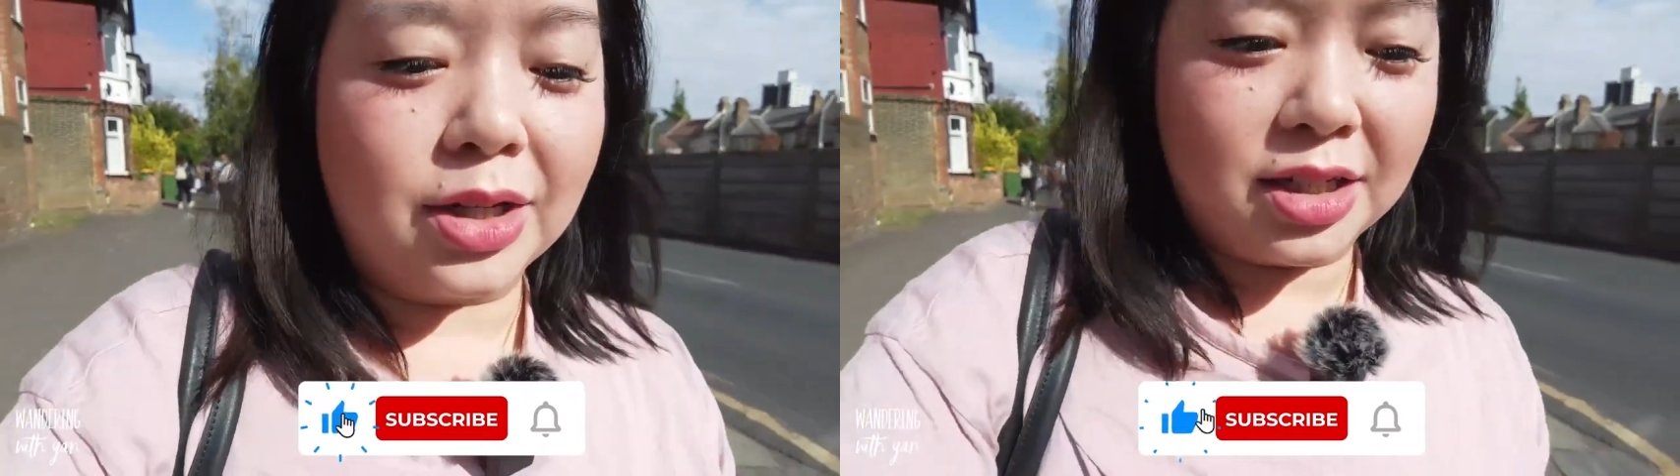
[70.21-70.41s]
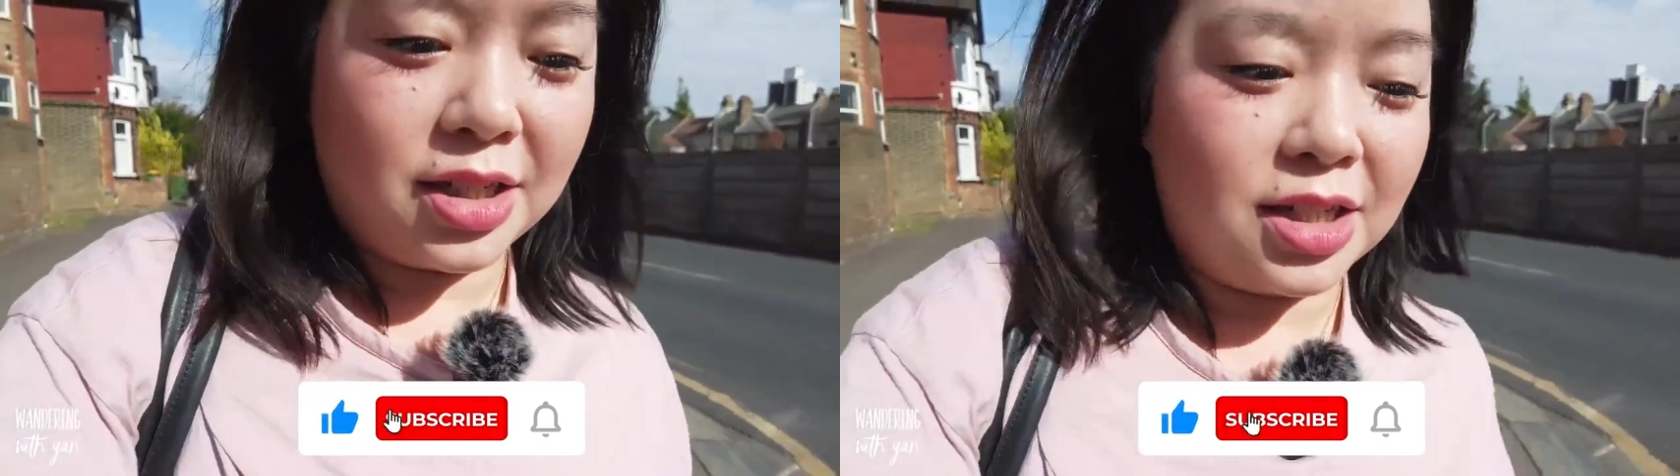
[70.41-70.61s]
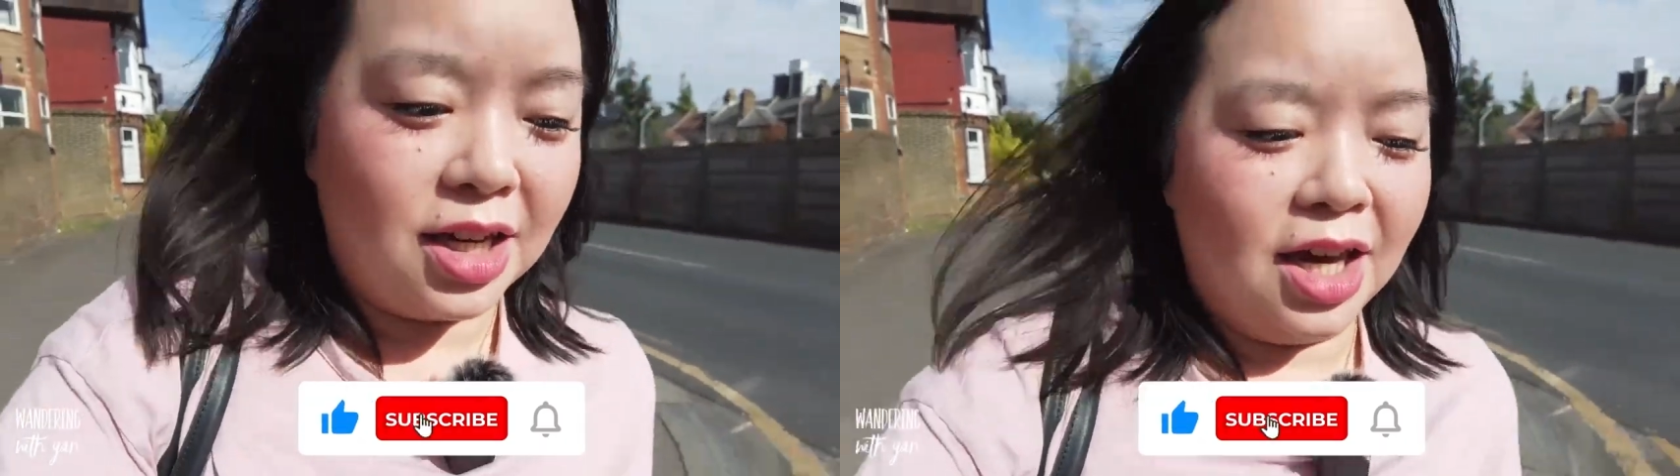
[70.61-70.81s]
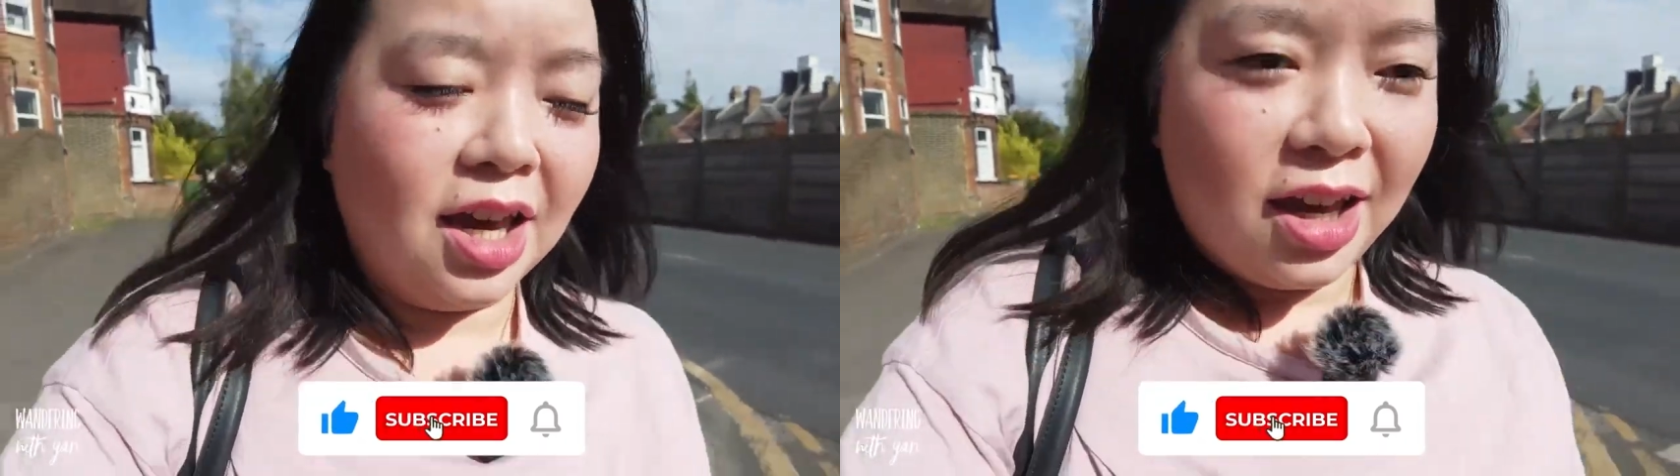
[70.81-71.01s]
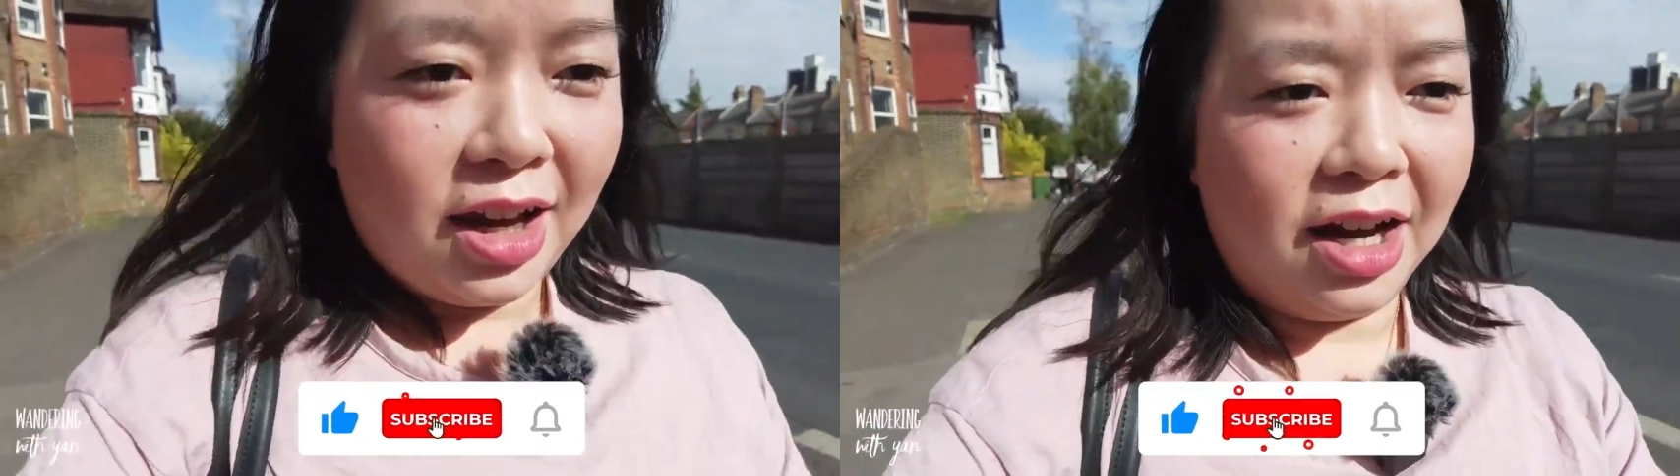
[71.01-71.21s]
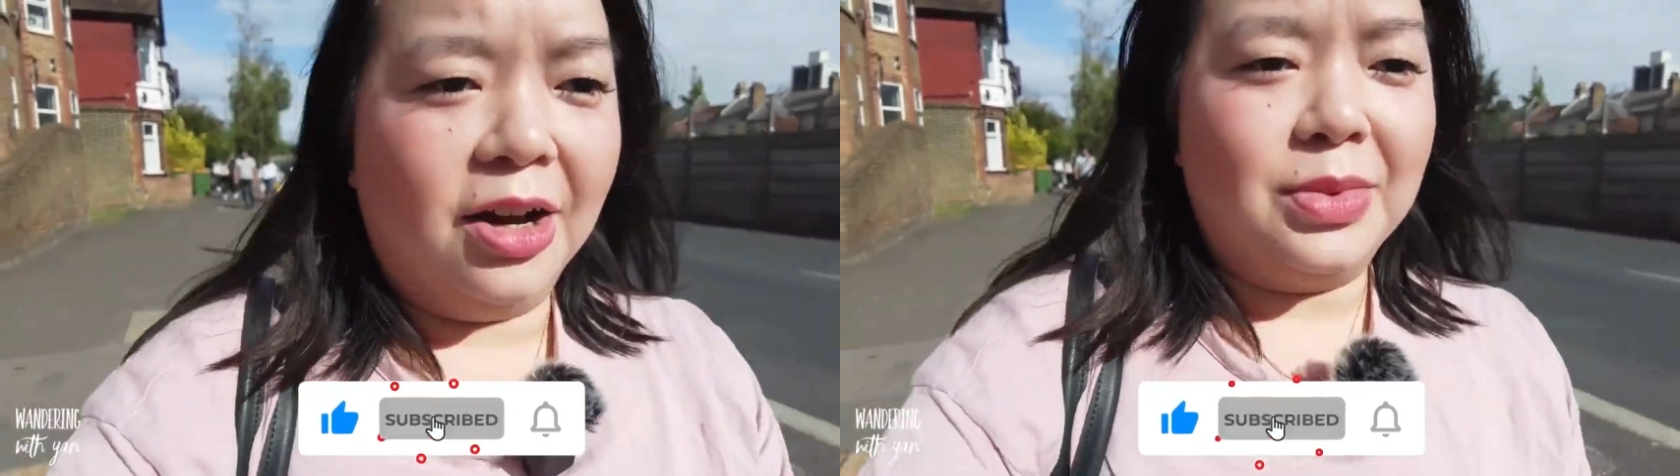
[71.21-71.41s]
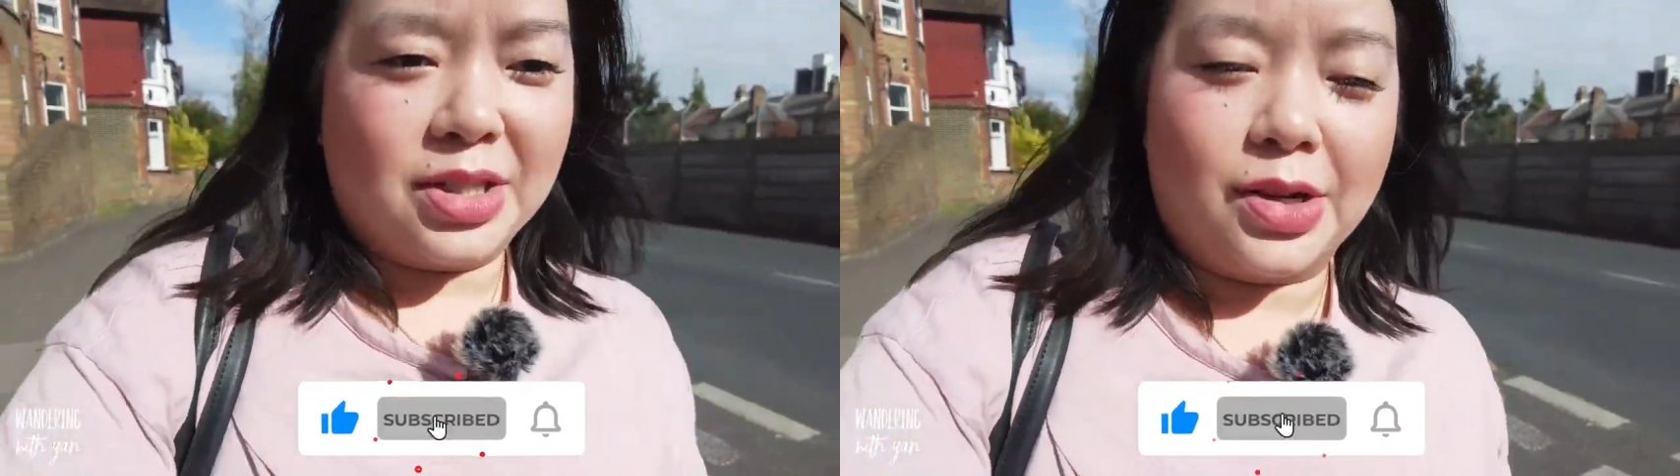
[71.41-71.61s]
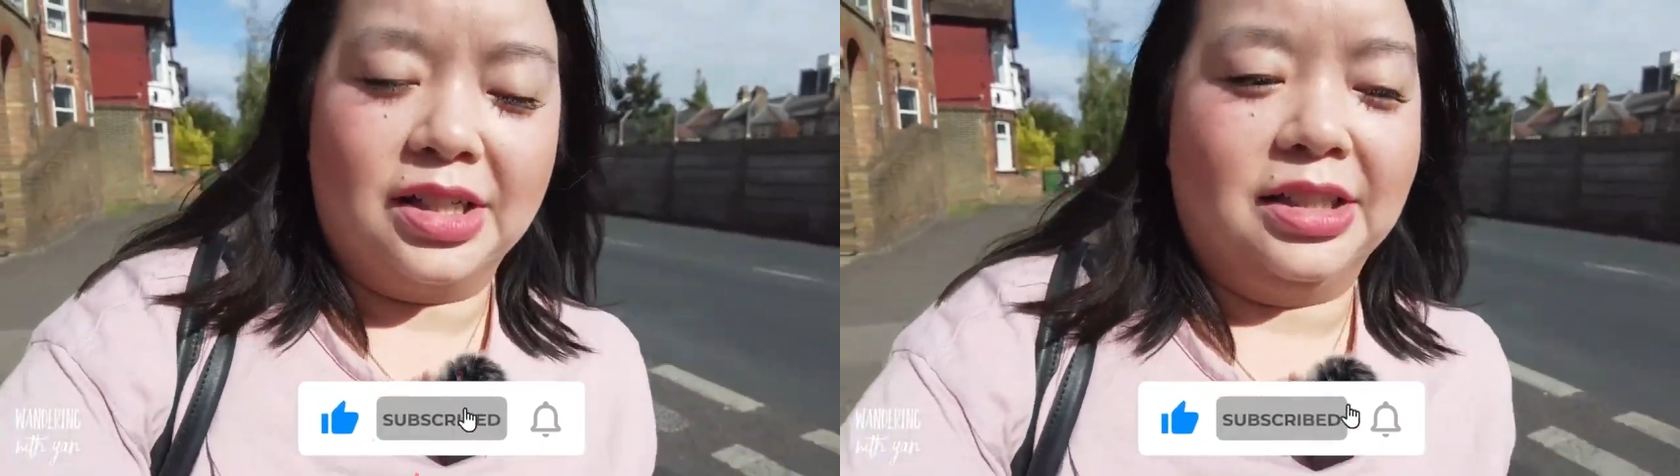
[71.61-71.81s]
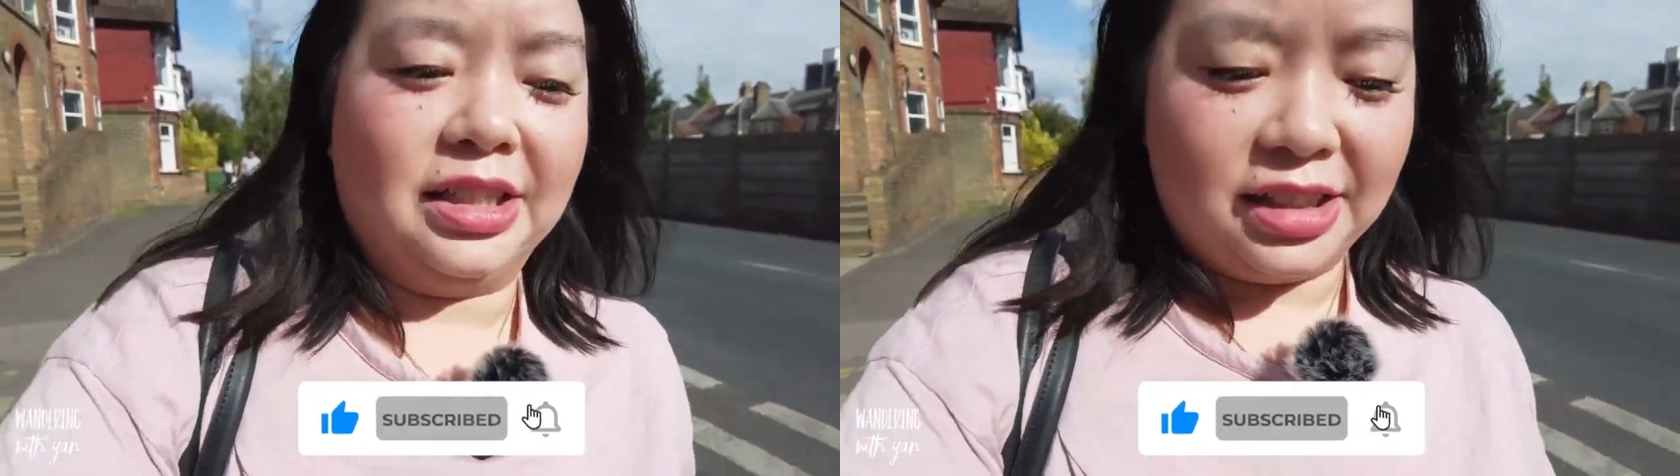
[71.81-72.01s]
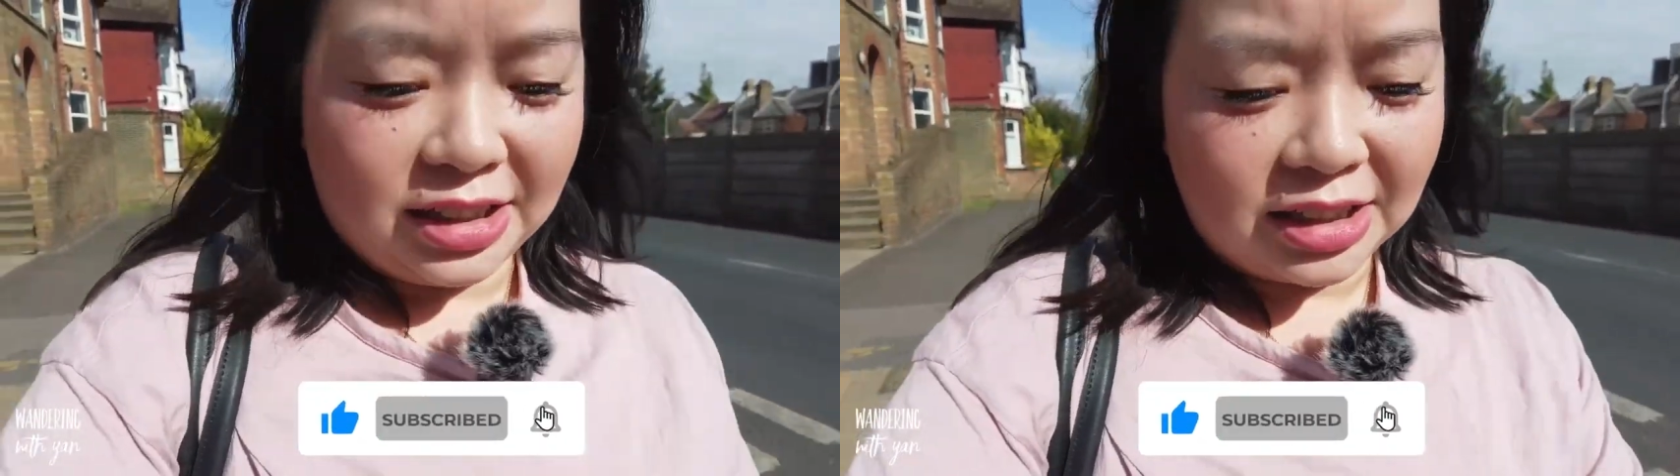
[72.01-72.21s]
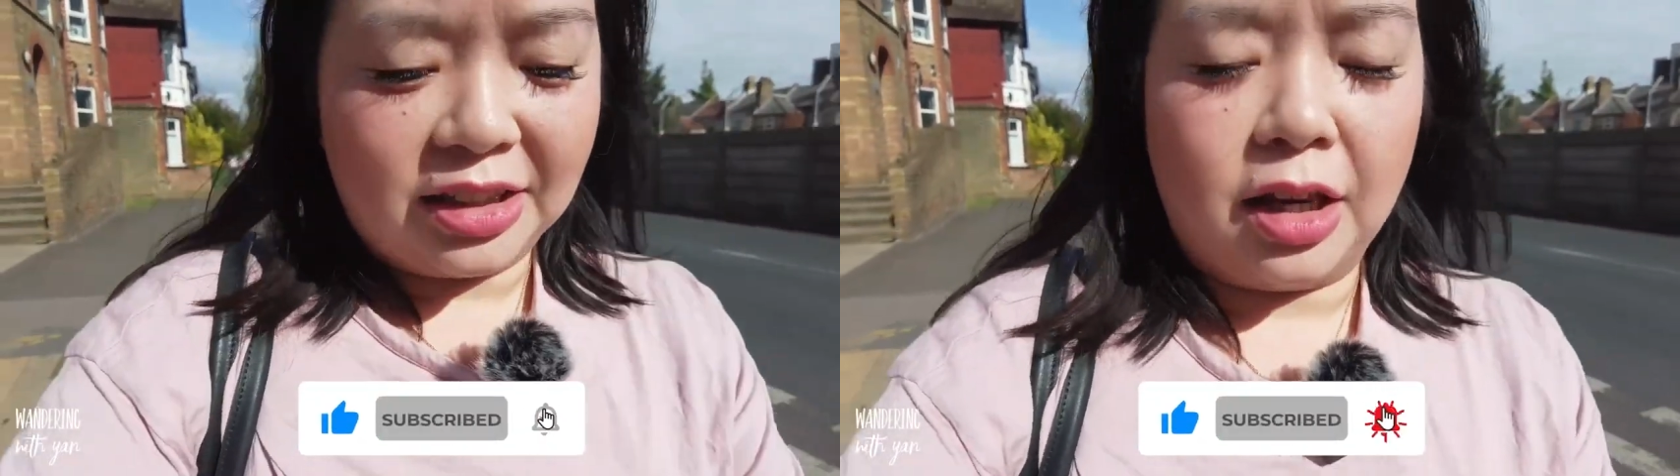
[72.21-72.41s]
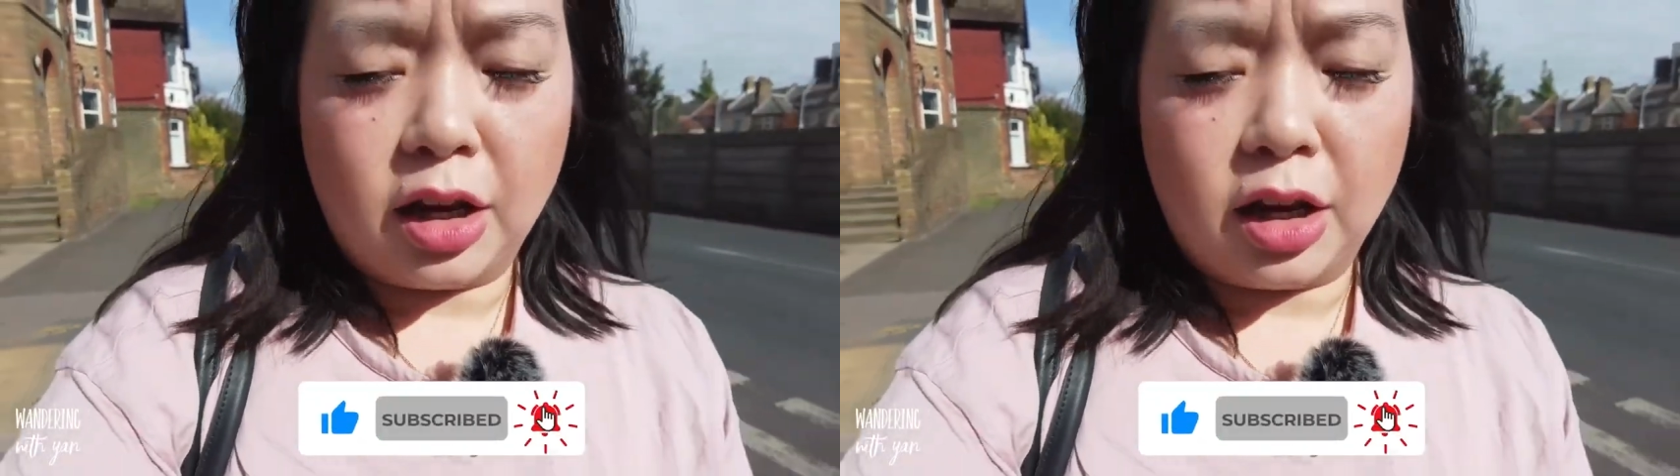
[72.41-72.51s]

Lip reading: which is quite early, and